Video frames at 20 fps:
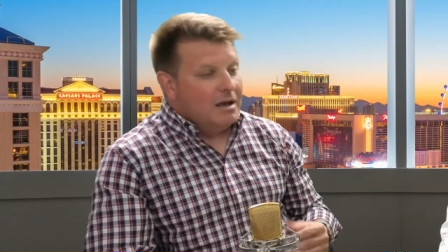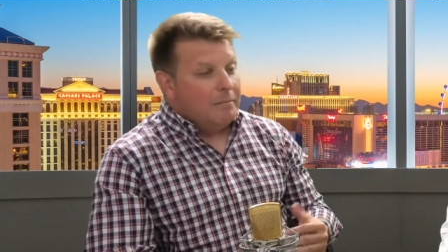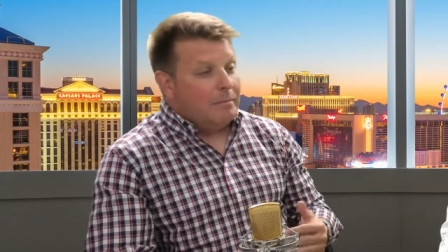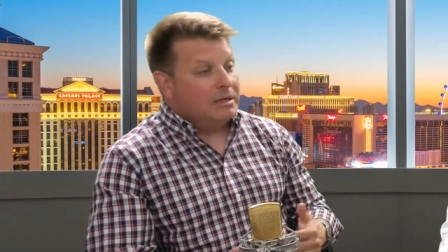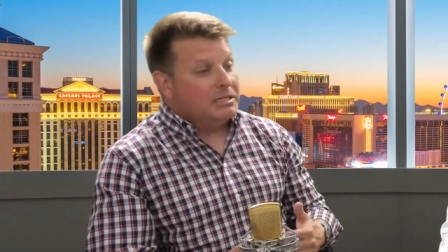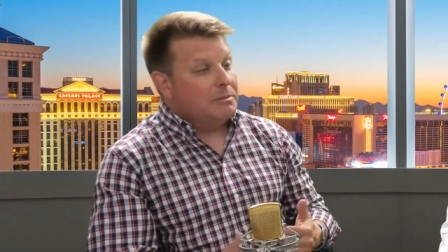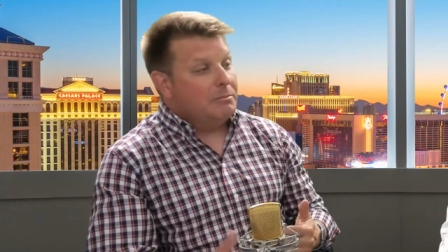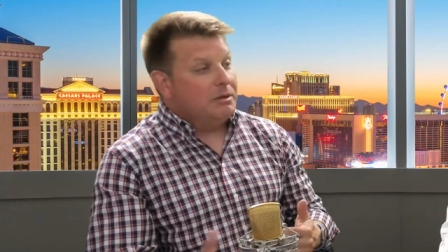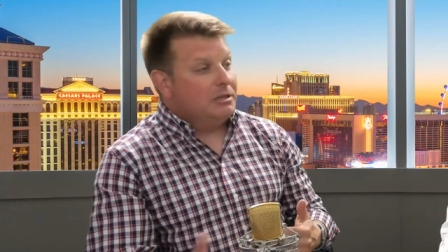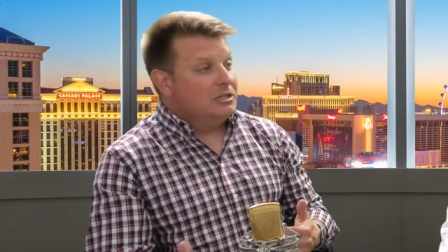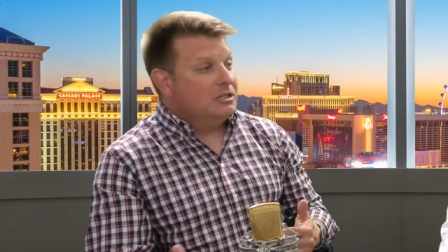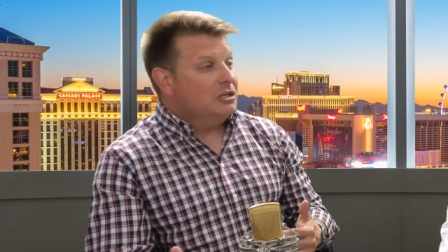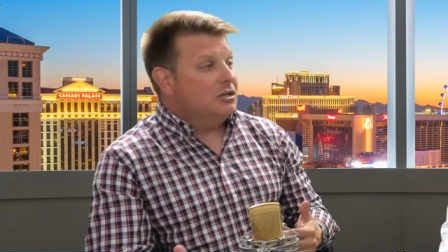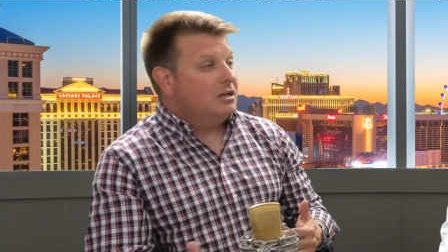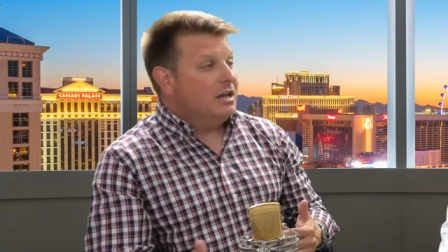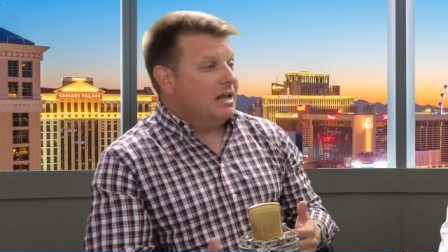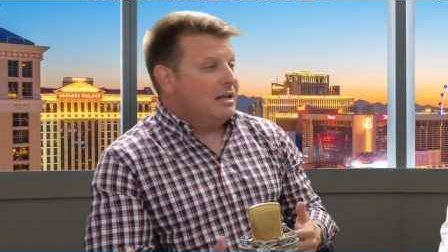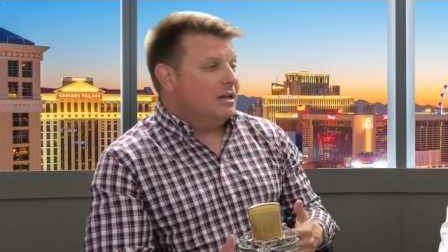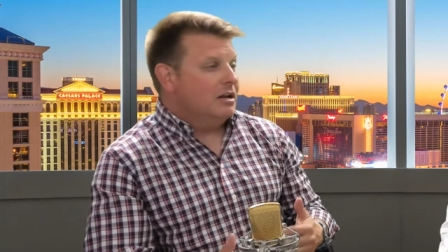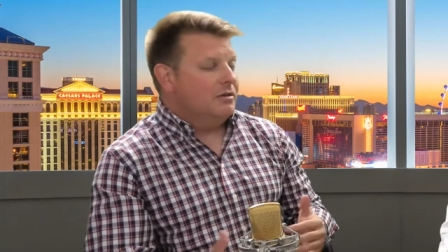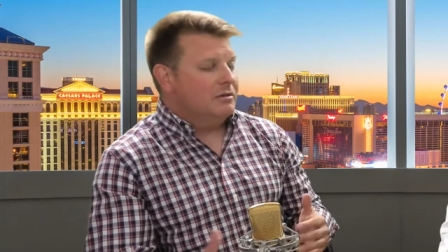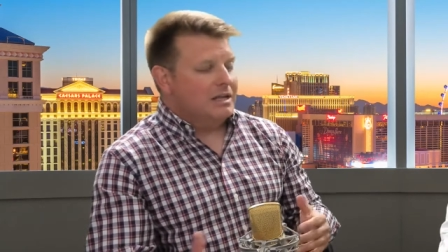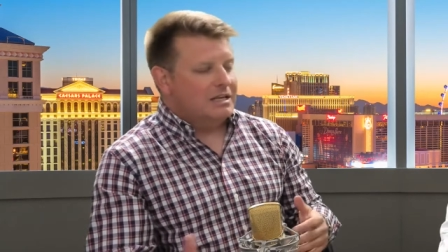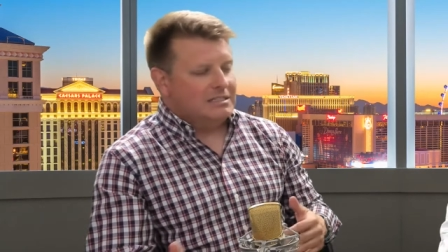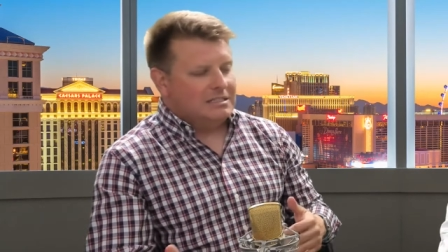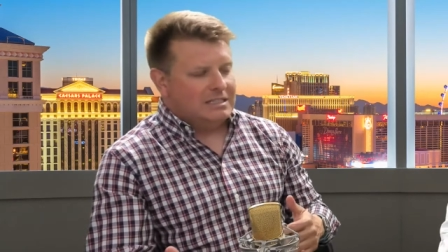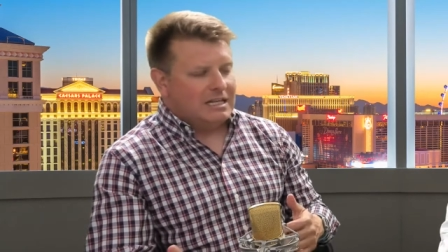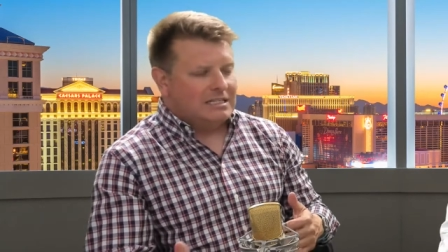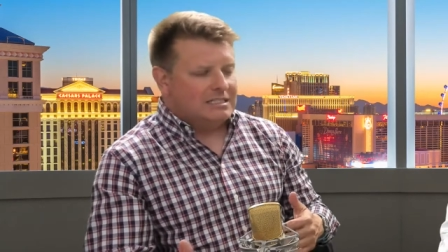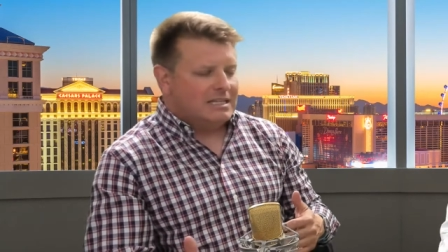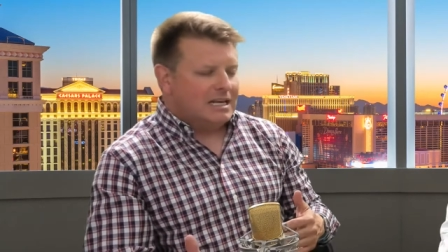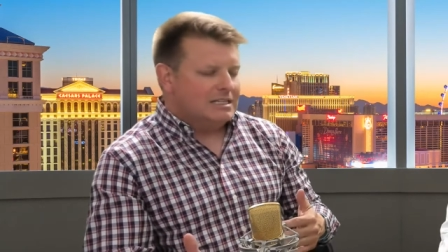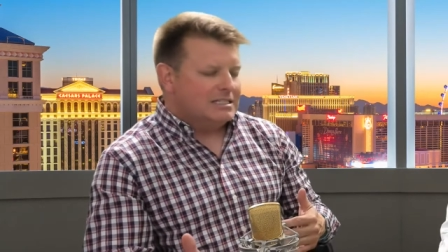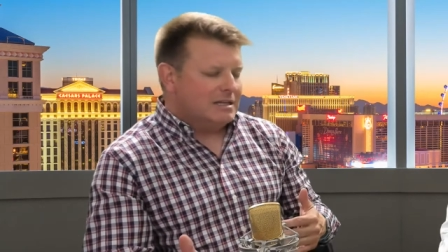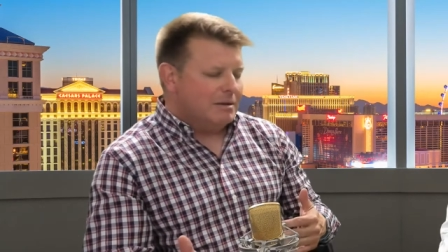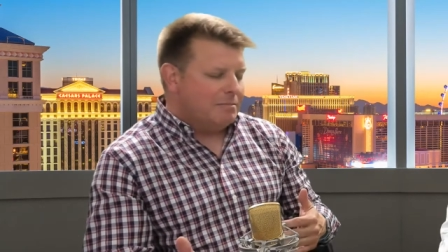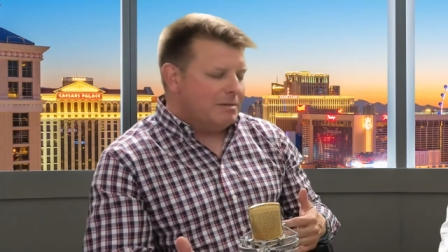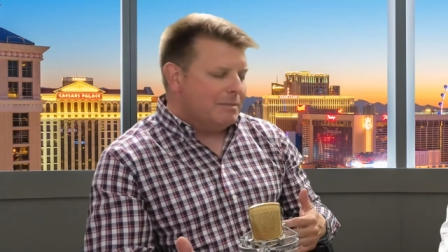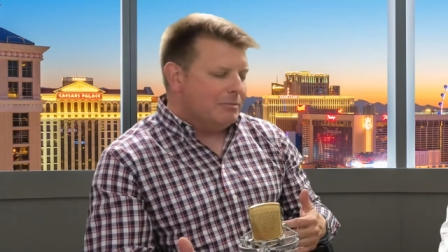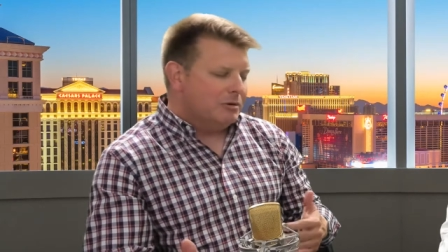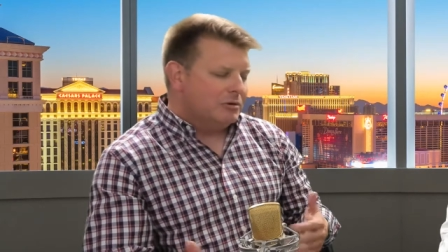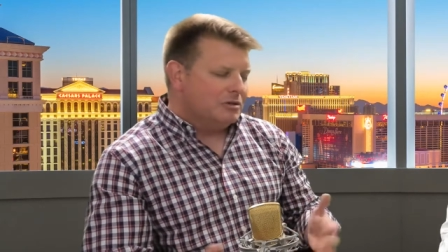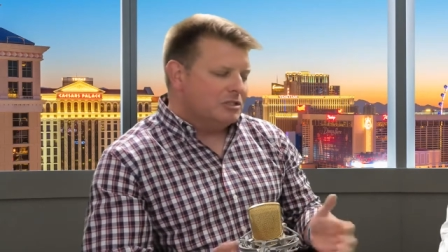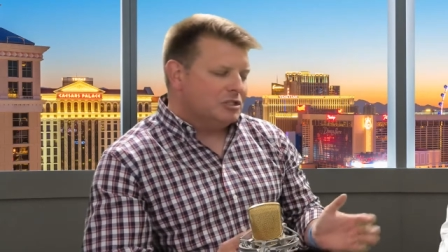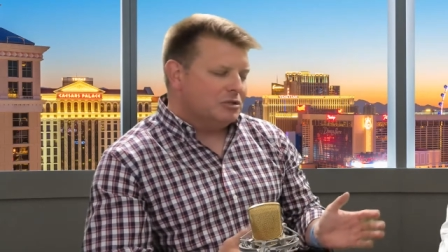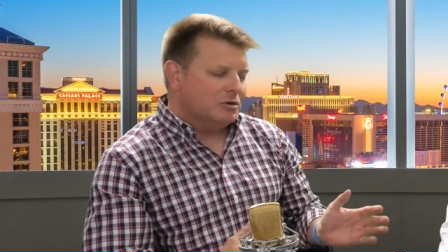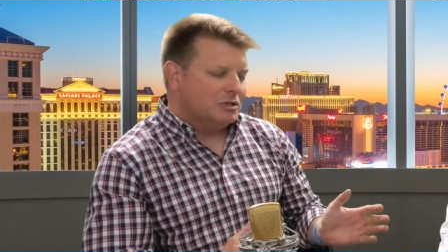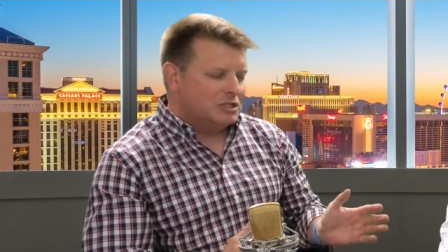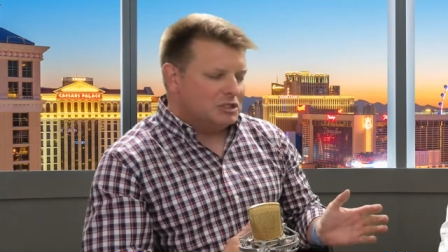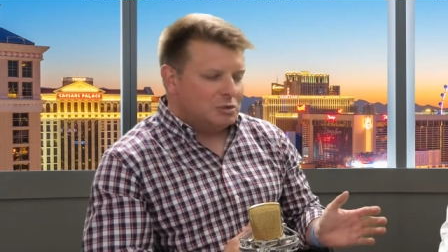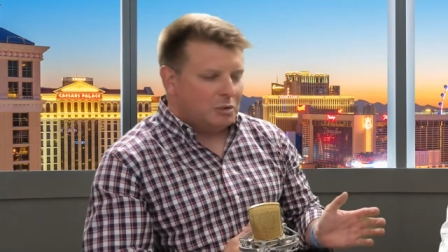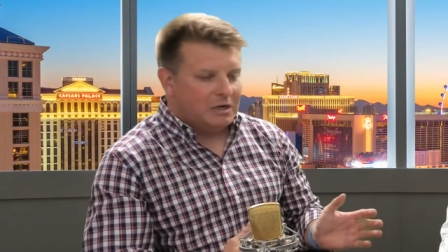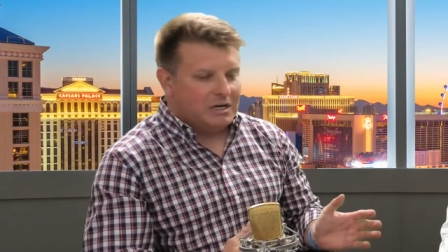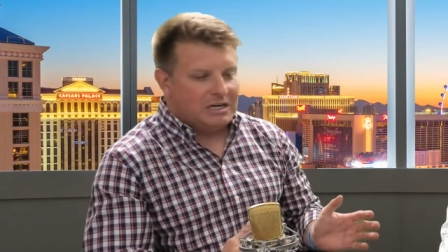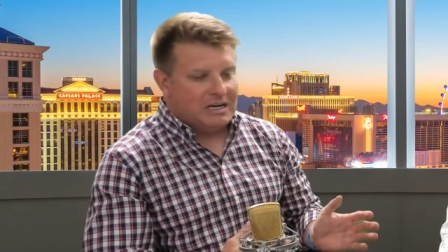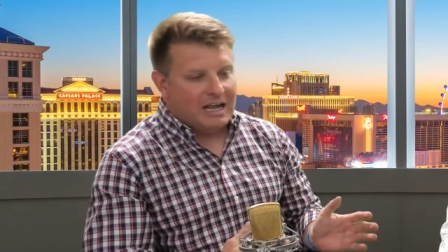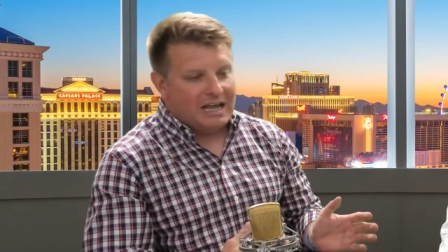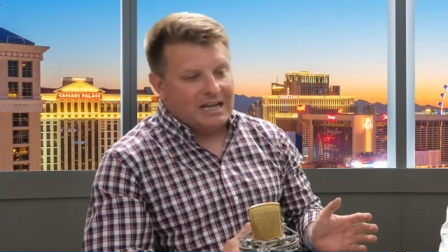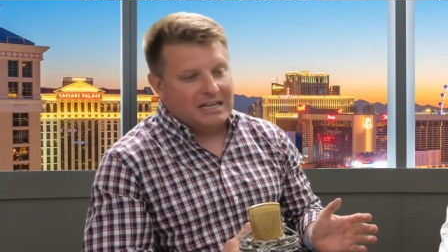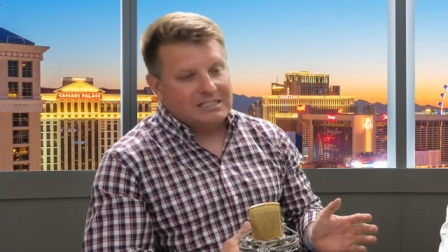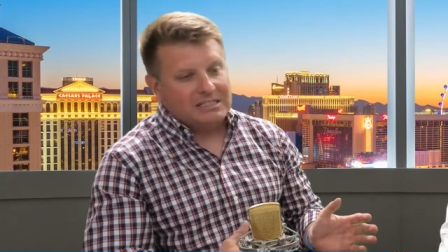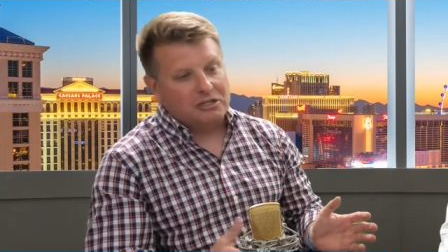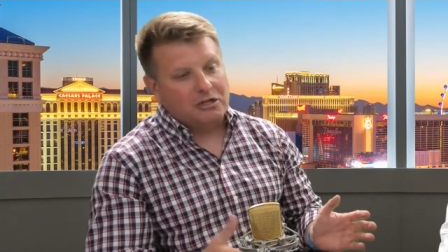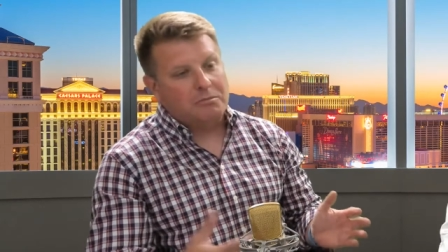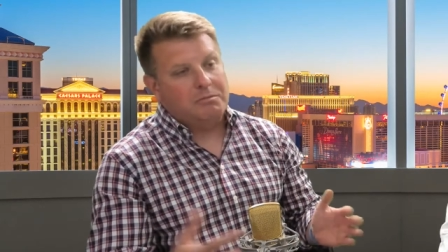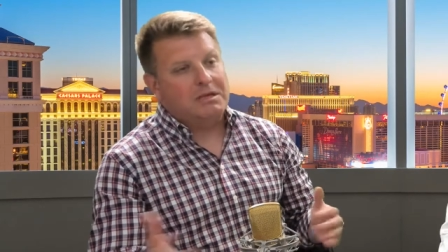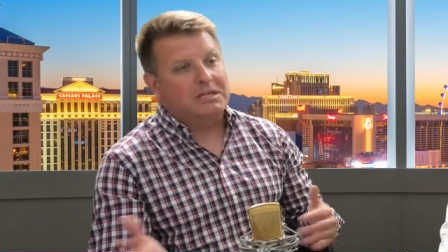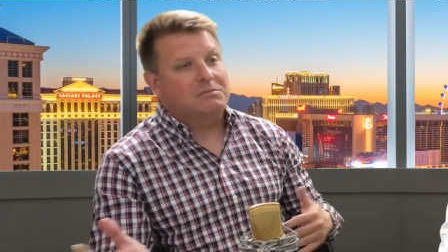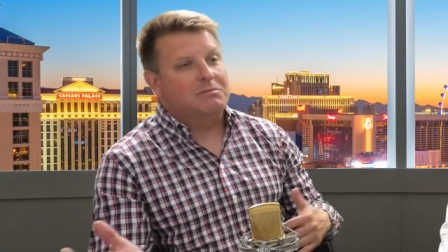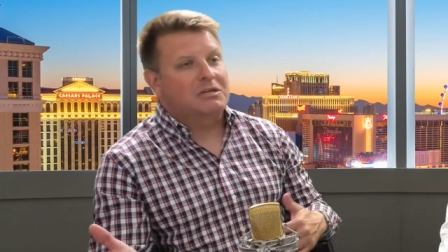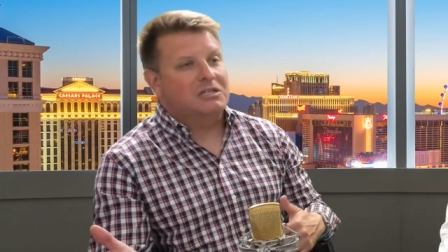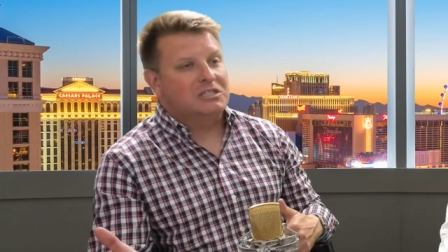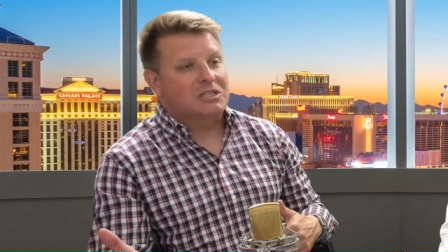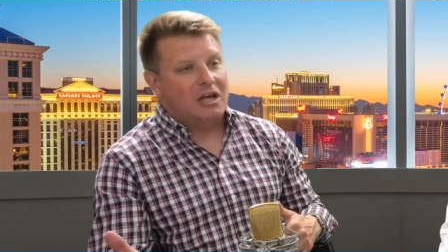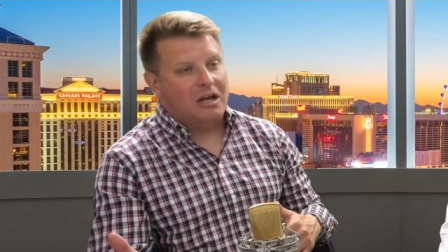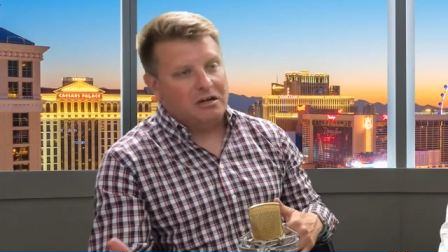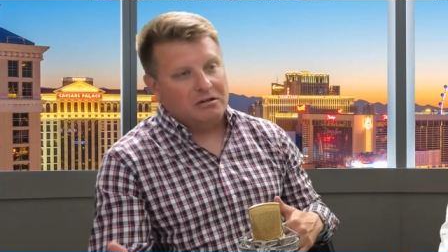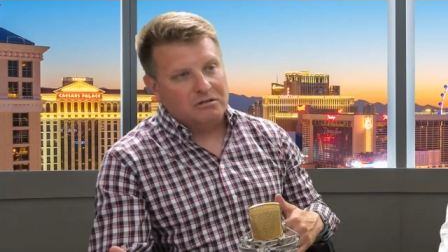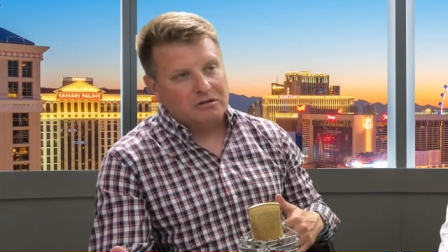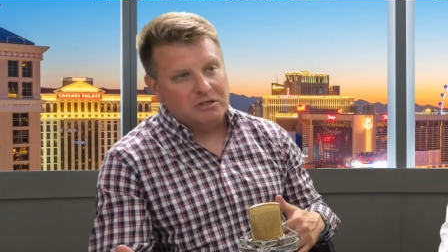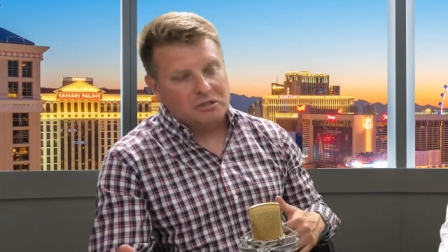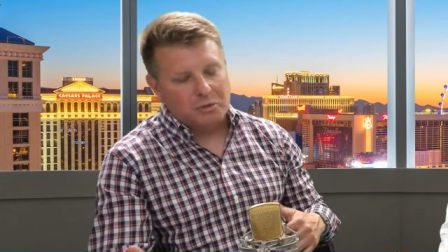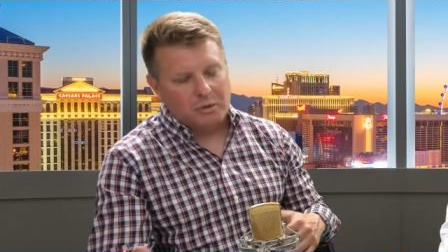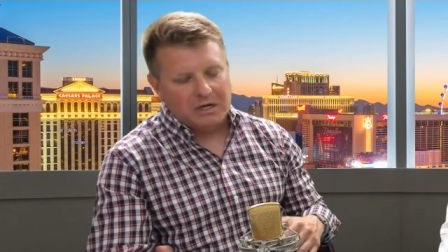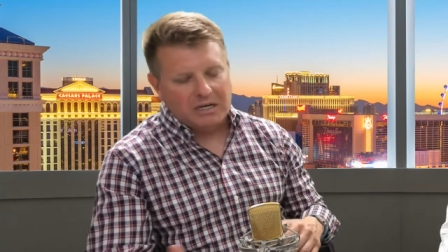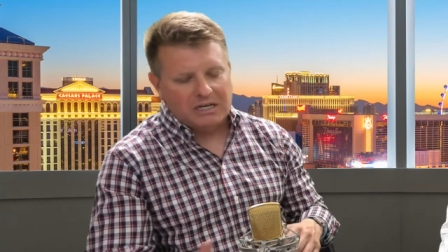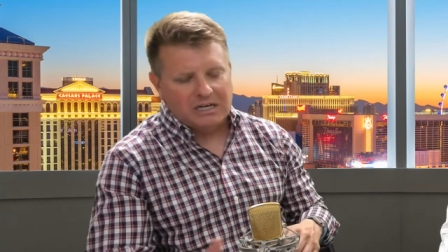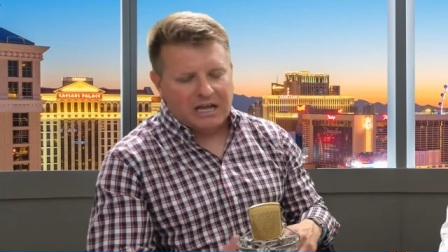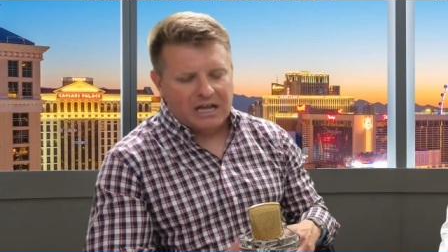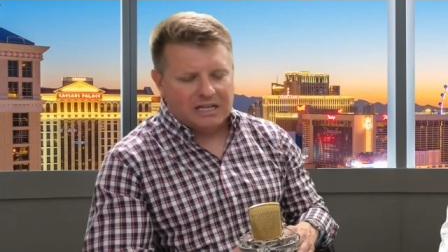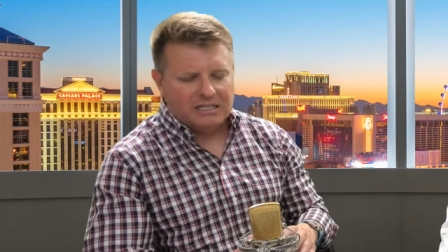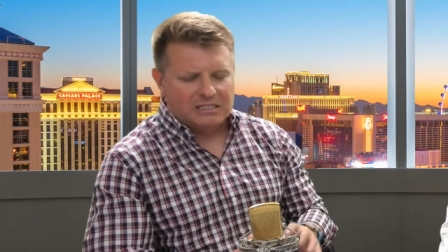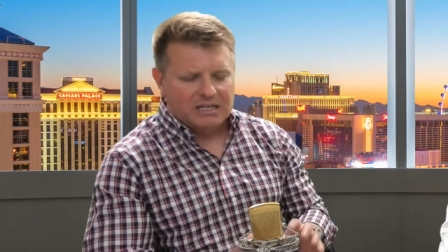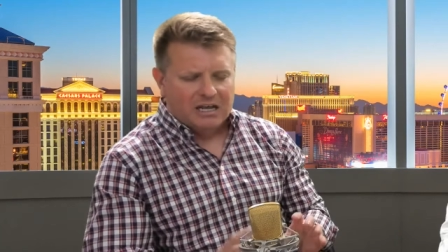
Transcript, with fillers: But to build a good, you know, they, they say some people are as short as twenty days. It could be as much as one hundred twenty days.